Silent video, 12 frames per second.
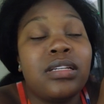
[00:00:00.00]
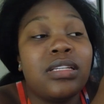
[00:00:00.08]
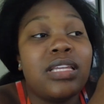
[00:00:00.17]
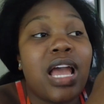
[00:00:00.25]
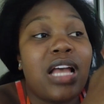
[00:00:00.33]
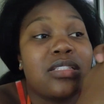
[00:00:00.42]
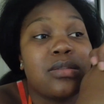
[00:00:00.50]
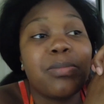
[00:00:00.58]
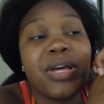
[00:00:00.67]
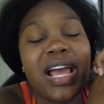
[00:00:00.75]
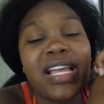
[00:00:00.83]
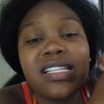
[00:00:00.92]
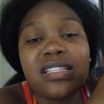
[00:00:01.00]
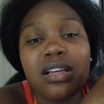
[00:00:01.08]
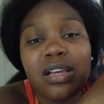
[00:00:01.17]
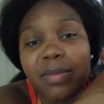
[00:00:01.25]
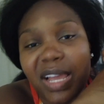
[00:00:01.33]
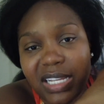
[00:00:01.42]
Yeah, so but I guess I'll
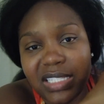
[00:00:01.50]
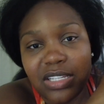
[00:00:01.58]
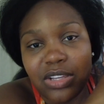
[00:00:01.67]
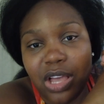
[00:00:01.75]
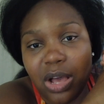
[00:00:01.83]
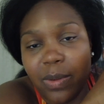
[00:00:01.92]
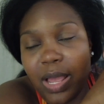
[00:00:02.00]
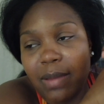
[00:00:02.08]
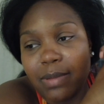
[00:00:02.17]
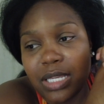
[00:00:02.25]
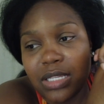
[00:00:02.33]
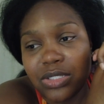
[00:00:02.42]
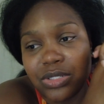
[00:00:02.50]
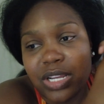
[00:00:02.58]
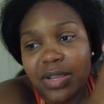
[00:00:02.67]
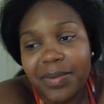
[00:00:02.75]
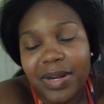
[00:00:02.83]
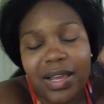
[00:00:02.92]
come back and tell y'all what happened
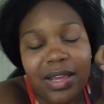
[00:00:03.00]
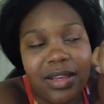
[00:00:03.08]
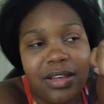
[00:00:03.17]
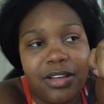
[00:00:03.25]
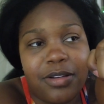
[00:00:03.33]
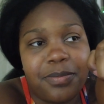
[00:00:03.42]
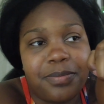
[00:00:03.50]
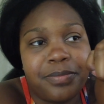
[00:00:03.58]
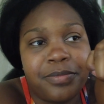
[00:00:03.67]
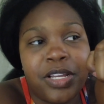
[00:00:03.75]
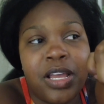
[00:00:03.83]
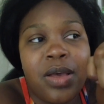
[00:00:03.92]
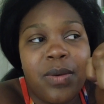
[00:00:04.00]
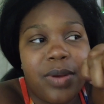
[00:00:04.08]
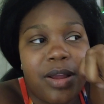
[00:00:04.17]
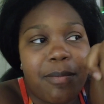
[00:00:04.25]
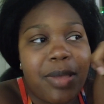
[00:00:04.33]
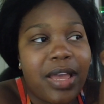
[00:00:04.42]
yesterday when
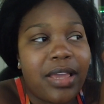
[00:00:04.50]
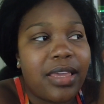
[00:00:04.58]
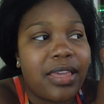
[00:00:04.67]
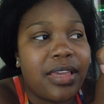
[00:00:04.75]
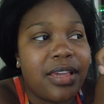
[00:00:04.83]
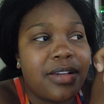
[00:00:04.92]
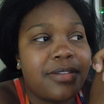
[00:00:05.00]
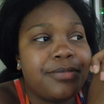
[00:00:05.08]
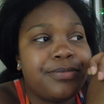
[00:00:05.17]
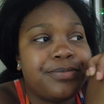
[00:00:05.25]
I'm packing.